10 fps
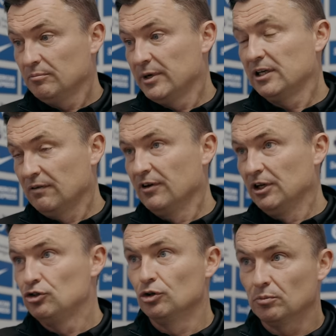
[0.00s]
making
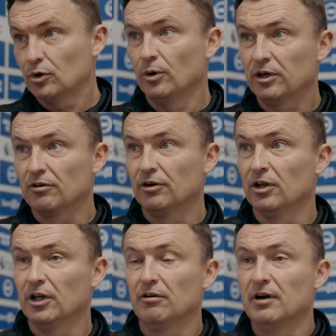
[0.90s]
Vinny jump quicker and
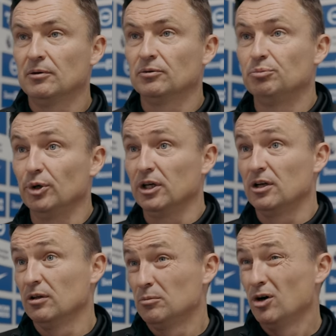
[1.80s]
earlier around Billy
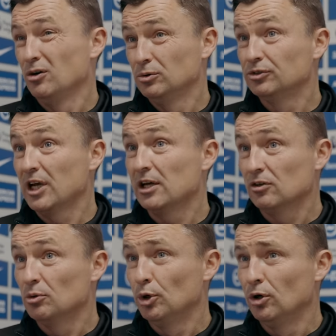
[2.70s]
Gilmore, who was getting
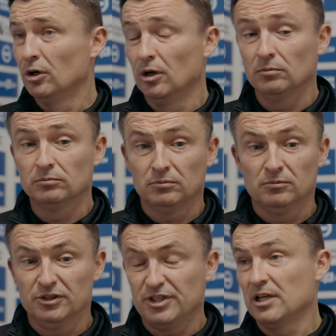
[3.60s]
on the ball a lot,
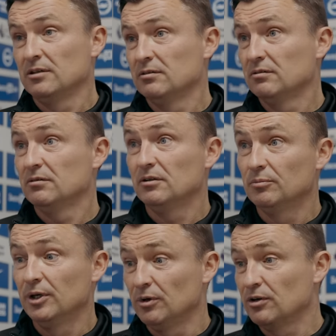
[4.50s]
which then would
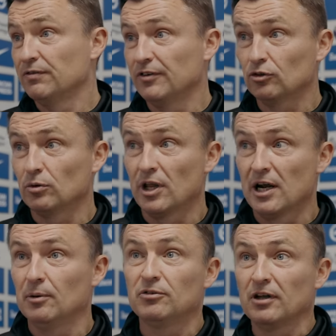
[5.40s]
mean we could fix one of
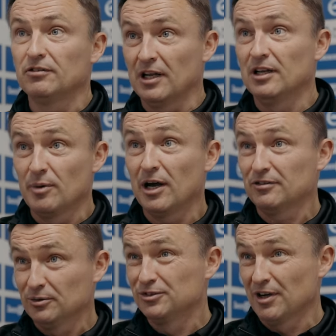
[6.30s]
their outside
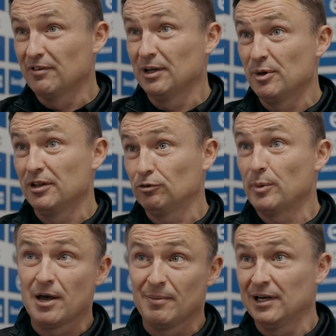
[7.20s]
centre-backs who would generally be the
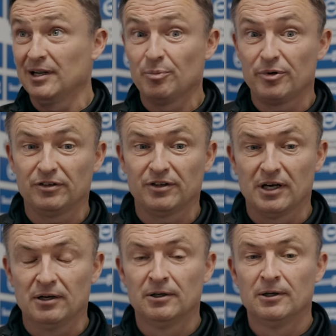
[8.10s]
spare man and then press
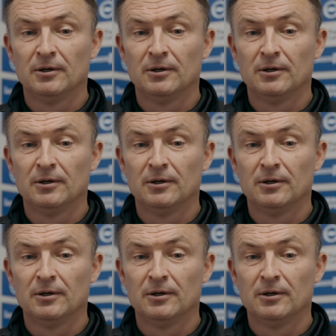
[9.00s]
that.